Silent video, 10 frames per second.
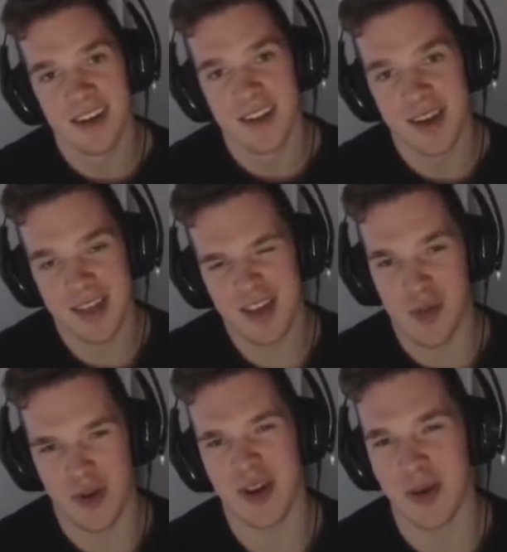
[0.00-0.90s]
That was actually
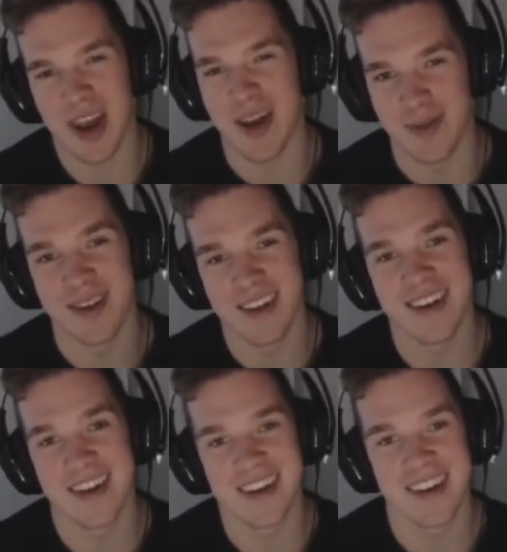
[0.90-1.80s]
a pretty cool game.
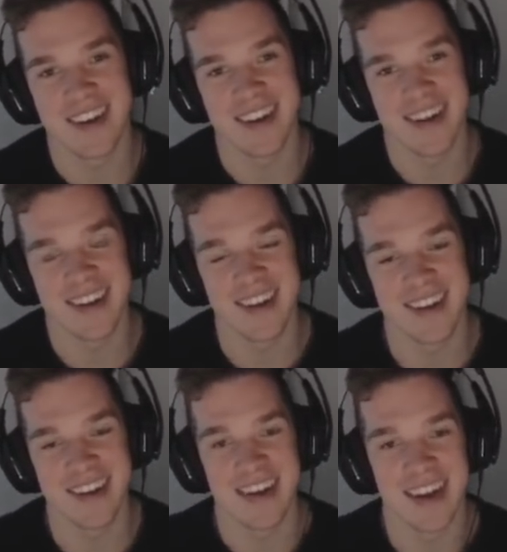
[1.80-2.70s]

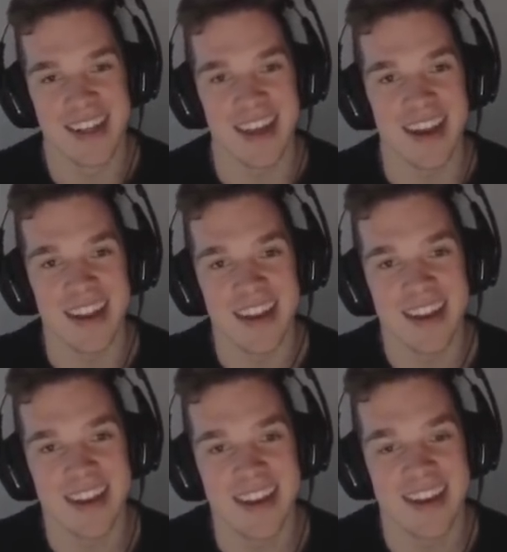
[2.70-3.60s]
I dig it.
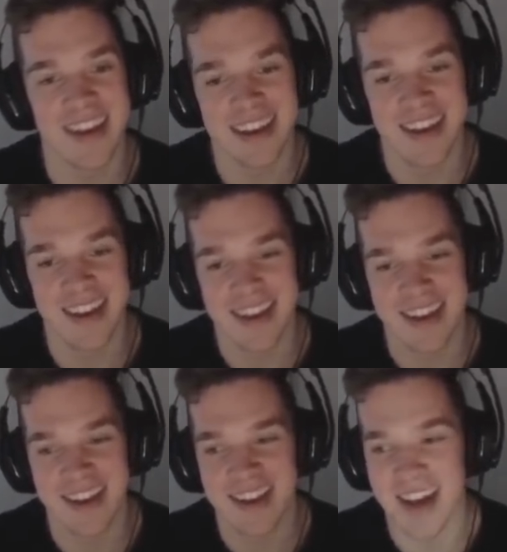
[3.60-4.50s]

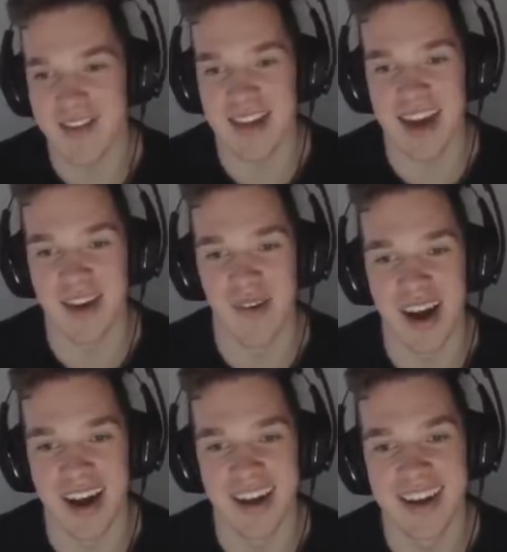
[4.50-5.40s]
I haven't tied in a
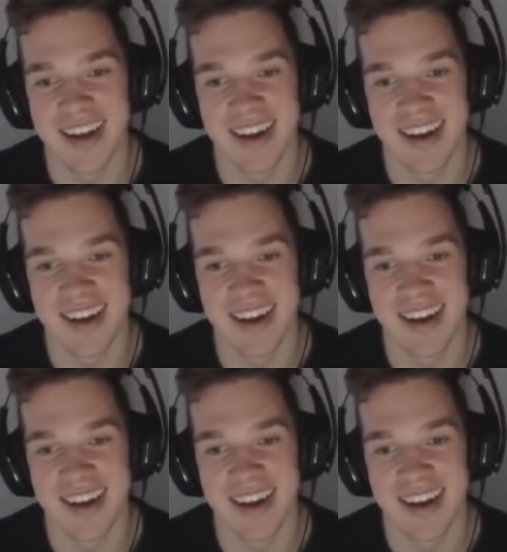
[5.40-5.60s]
while.